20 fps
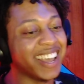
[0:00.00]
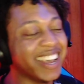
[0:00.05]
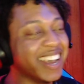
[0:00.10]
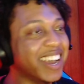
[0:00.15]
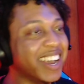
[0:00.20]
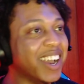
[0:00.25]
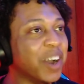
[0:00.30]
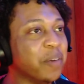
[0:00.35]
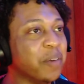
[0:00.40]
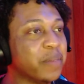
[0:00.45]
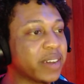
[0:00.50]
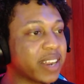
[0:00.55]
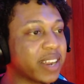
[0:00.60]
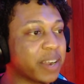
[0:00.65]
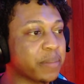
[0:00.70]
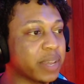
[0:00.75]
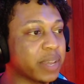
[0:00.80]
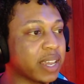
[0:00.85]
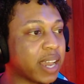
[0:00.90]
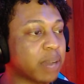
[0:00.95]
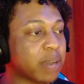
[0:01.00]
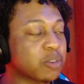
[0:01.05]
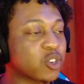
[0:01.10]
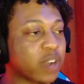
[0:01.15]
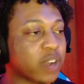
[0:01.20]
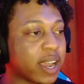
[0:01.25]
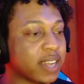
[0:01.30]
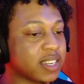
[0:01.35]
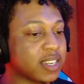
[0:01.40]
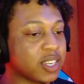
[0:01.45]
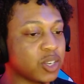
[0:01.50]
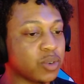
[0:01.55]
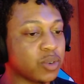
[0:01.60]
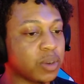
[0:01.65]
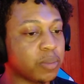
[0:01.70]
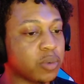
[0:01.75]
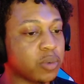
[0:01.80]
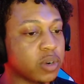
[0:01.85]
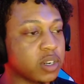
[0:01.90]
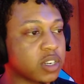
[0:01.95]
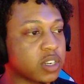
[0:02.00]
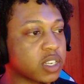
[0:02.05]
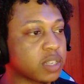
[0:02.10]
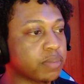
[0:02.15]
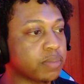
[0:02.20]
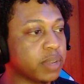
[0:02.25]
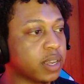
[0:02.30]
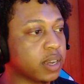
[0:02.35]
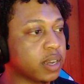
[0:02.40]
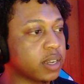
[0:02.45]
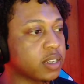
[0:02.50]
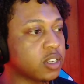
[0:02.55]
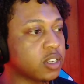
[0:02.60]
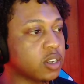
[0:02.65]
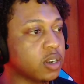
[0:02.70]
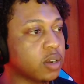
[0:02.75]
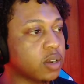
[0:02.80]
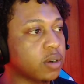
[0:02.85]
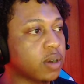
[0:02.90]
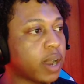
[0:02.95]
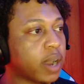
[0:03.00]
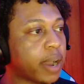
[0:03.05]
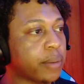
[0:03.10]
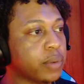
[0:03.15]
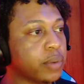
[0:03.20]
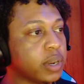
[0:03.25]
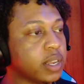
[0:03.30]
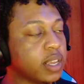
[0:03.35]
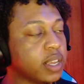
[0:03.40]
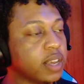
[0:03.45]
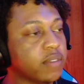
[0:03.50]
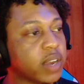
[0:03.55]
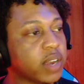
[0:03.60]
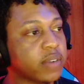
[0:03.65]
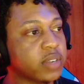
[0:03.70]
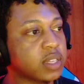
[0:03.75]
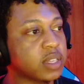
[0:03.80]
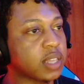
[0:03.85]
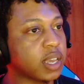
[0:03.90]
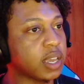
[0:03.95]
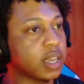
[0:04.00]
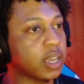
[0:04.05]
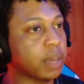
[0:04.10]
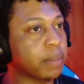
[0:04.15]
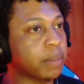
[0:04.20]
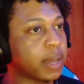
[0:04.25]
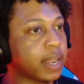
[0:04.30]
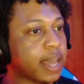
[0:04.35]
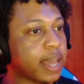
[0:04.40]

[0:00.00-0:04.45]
But I mean, I'm trying to do it more just because, I want to give everything in my life